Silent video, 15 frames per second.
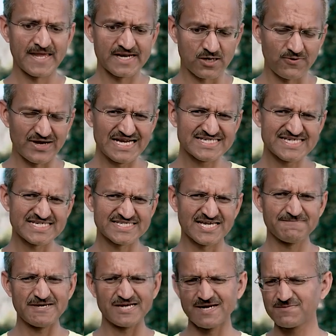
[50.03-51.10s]
Now, when I say
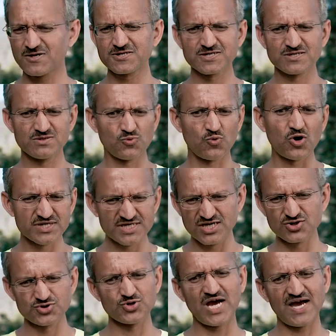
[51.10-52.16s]
skipping, I'm not wanting
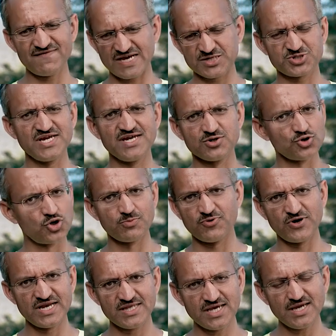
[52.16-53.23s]
you to have actually rope
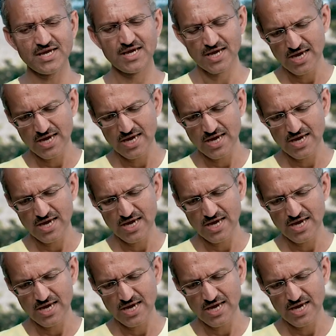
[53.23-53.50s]
or anything.